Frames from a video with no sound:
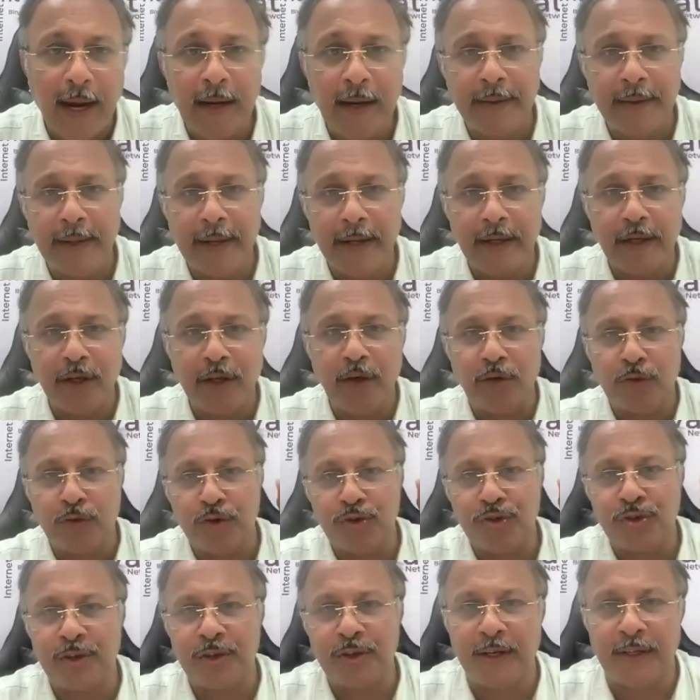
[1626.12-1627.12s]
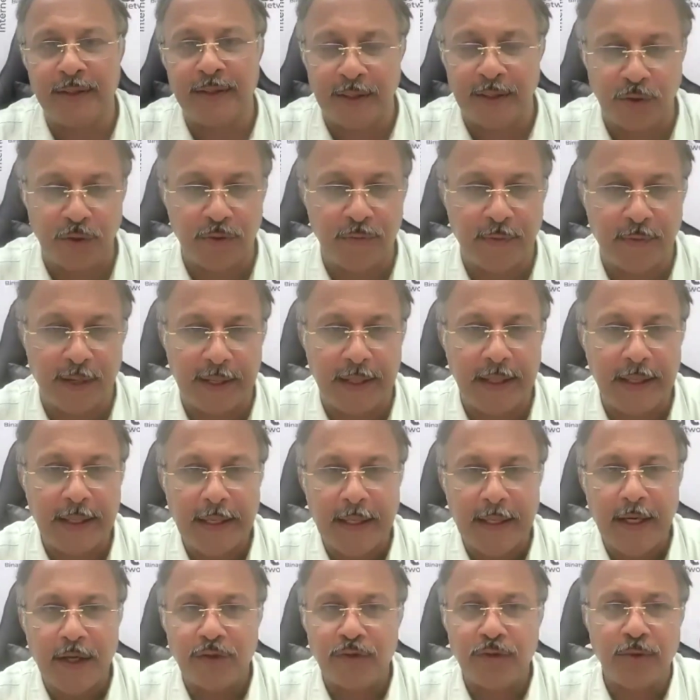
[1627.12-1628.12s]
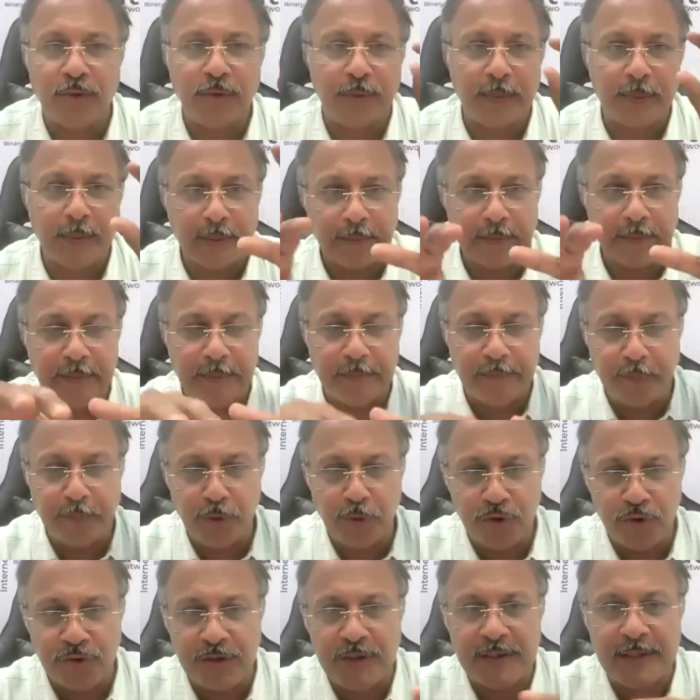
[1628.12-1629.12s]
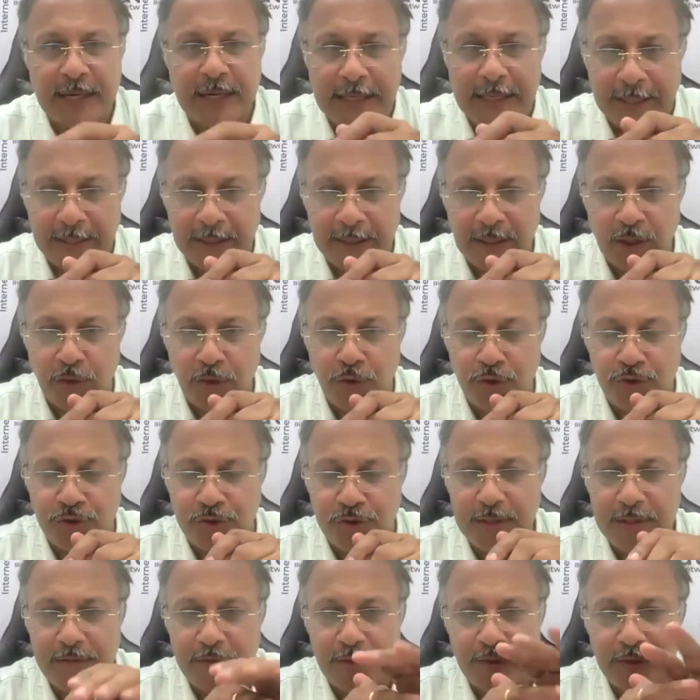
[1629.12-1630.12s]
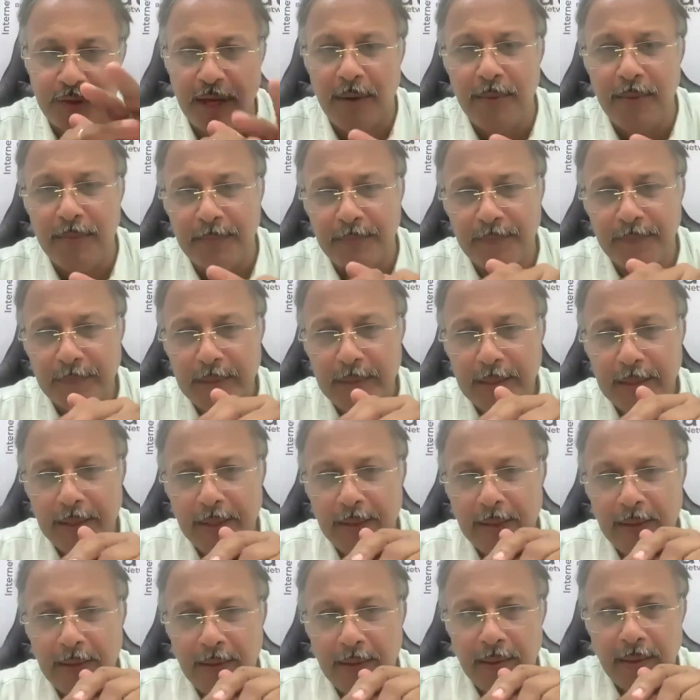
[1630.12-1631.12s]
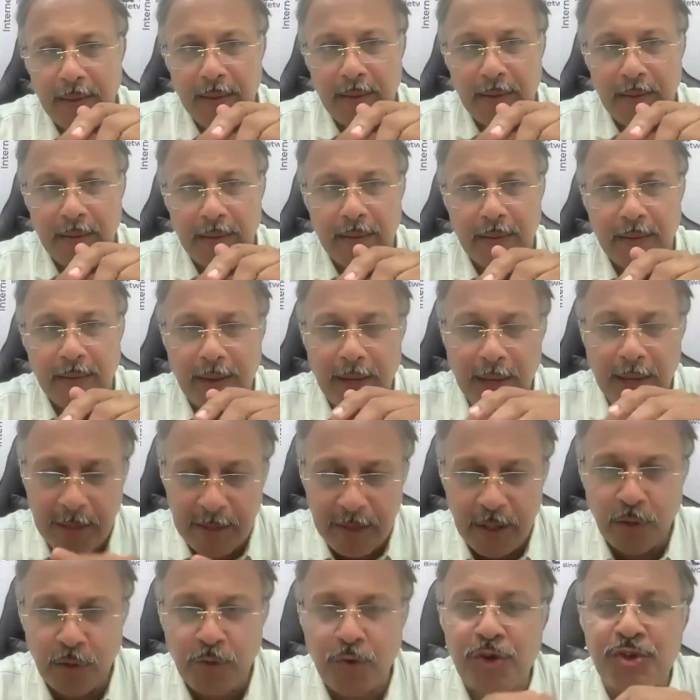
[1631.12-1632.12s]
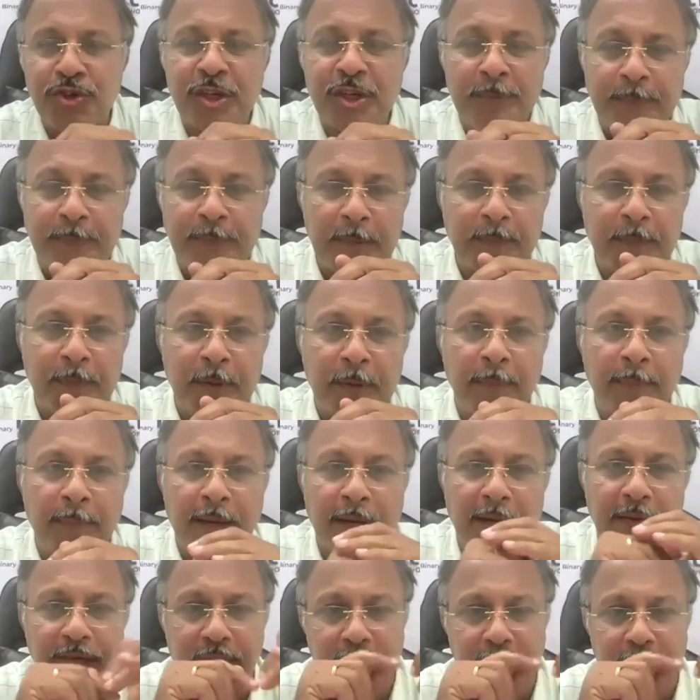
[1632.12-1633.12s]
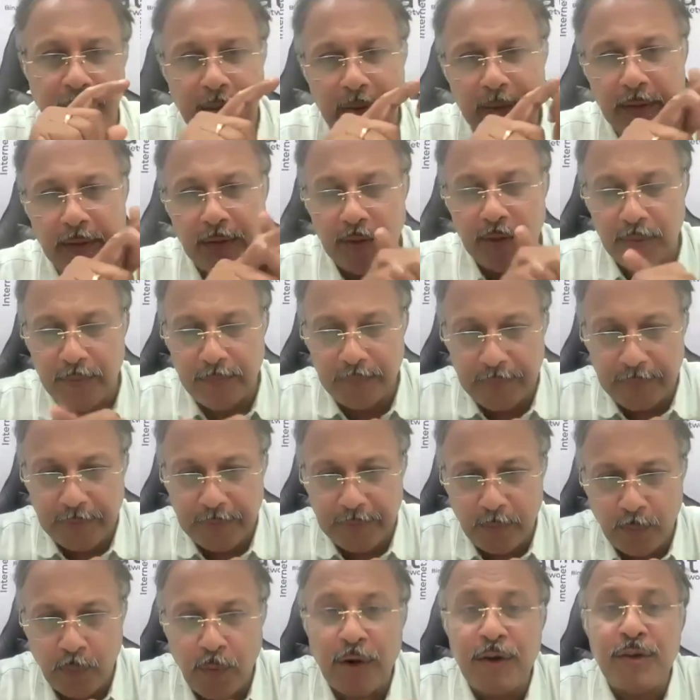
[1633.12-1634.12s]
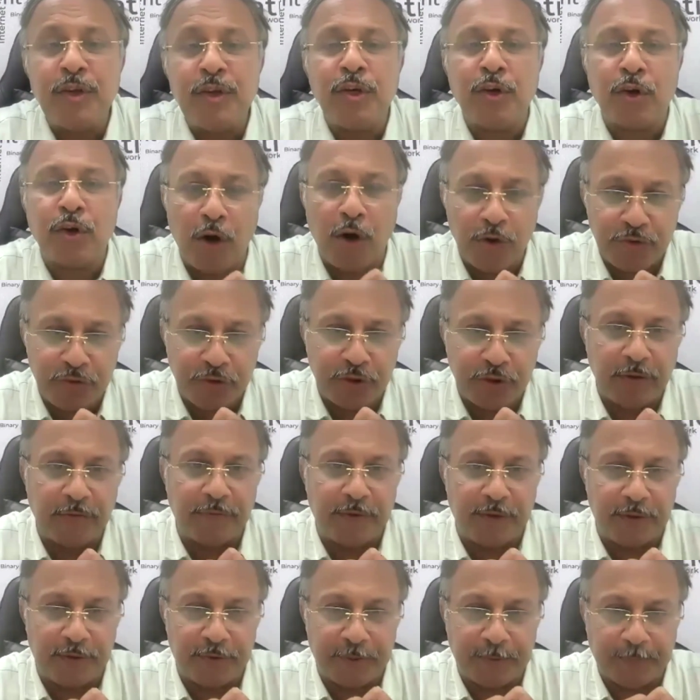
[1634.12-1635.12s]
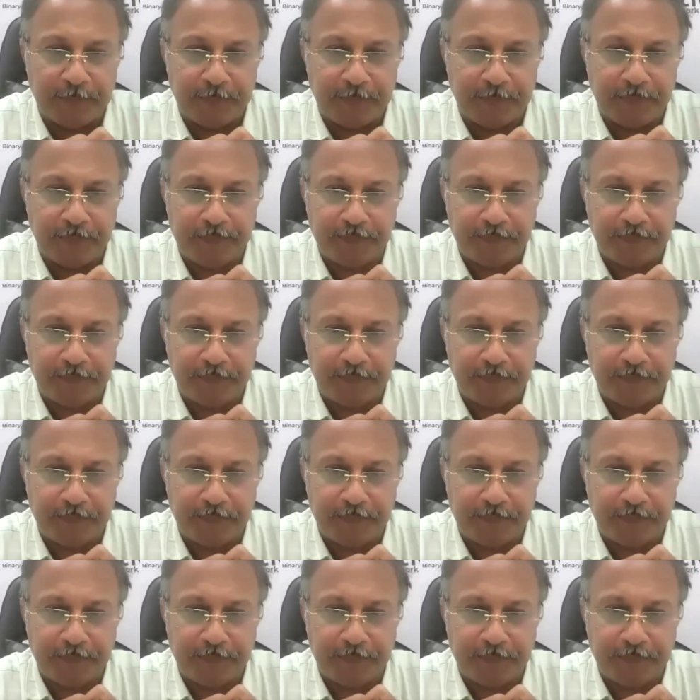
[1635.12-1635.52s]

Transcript: I'll take your question, Nitin, don't worry. So post this, I'll take the question. So now another question people may ask, what is the cost of this?